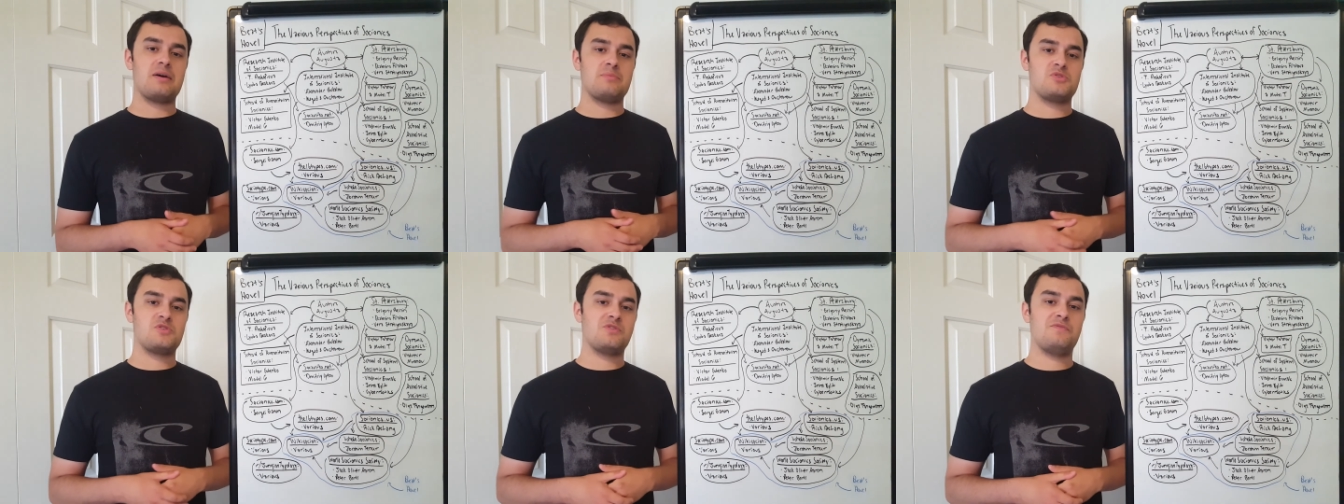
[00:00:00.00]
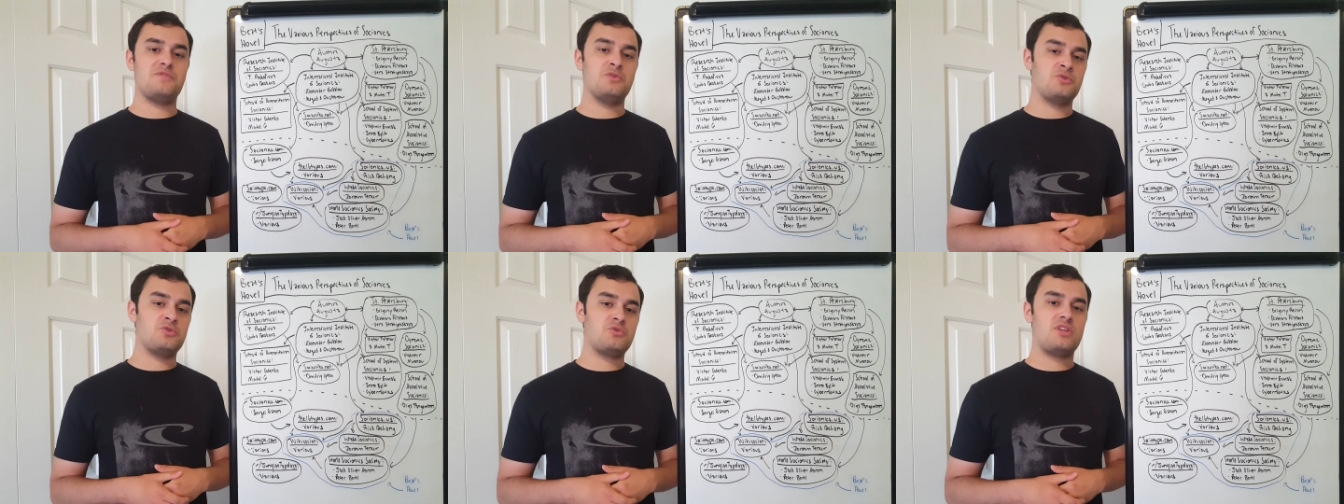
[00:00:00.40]
So if
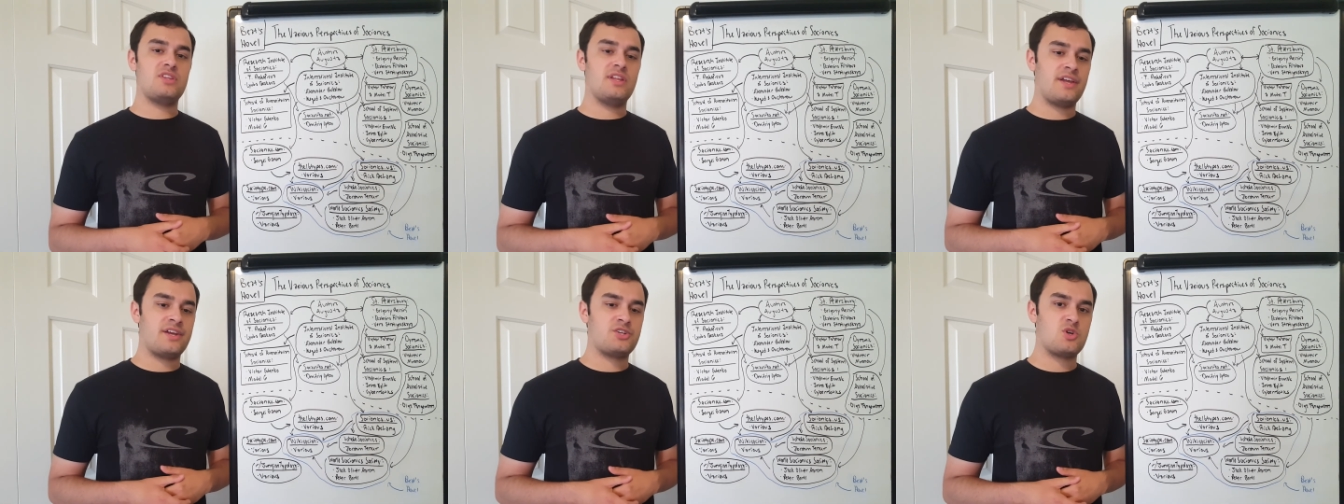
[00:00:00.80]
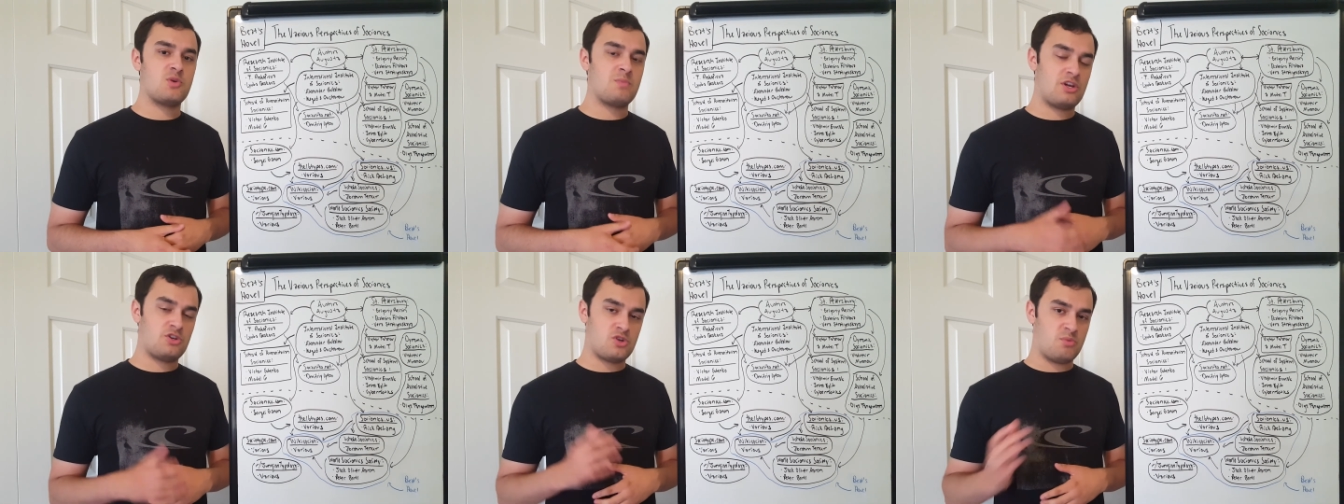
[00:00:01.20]
you enjoyed the lecture,
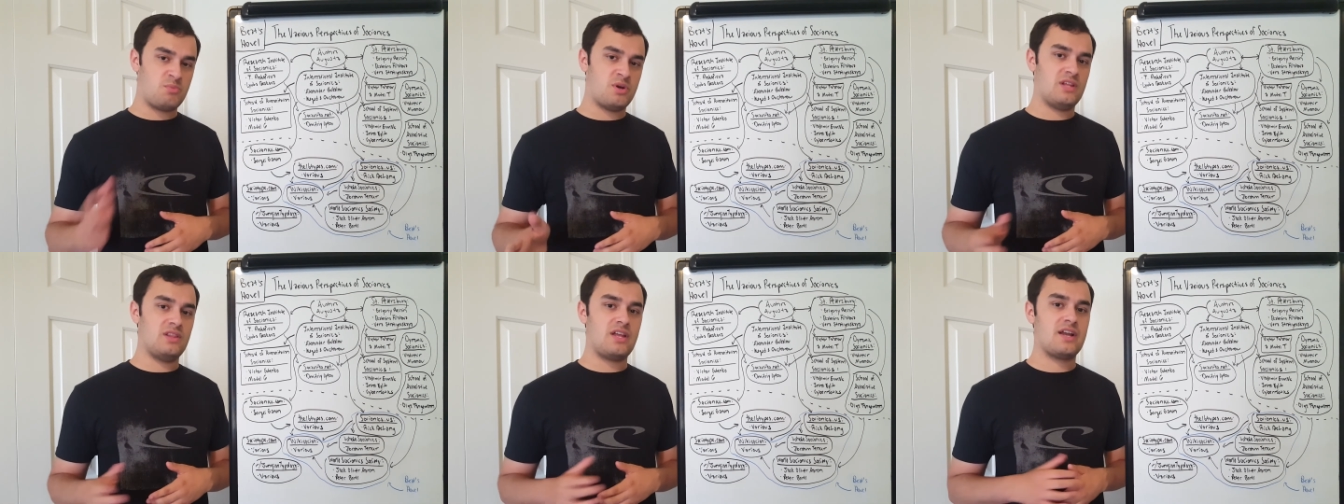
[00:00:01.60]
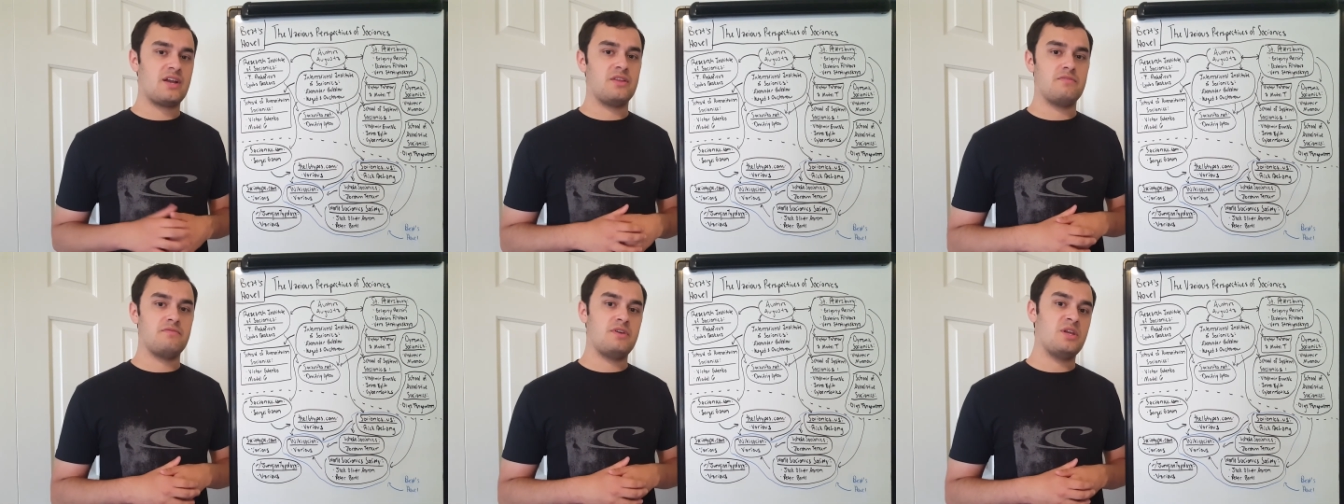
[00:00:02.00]
make sure to put a like
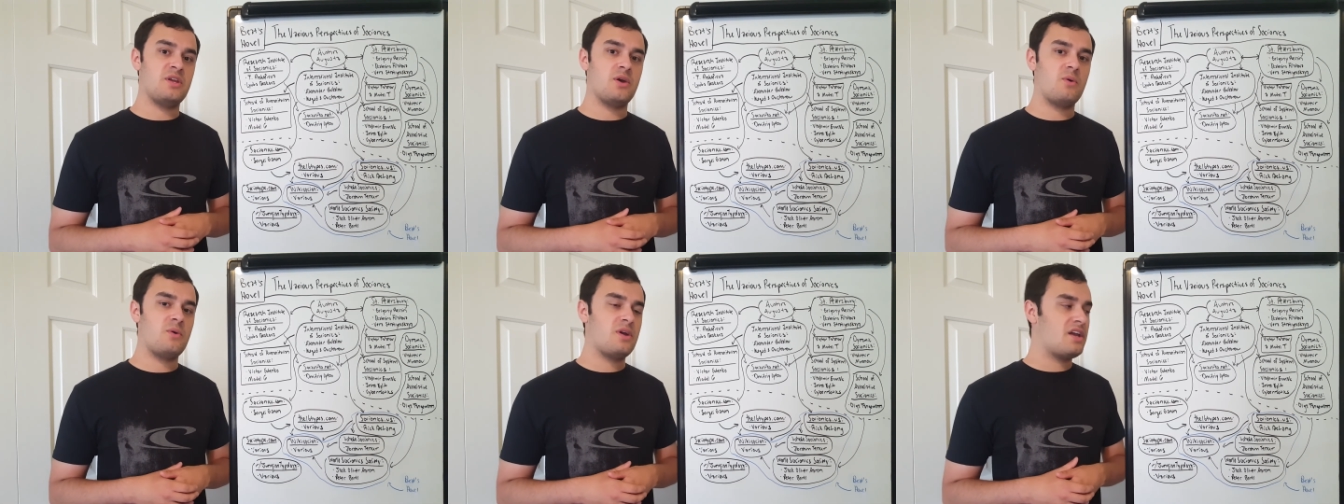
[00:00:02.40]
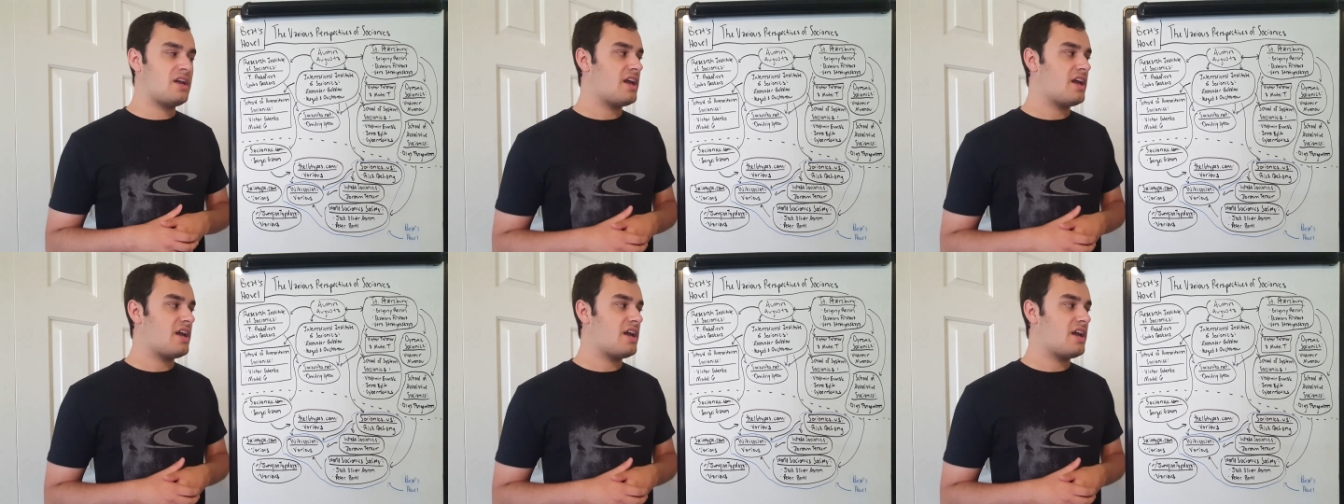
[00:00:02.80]
on the video,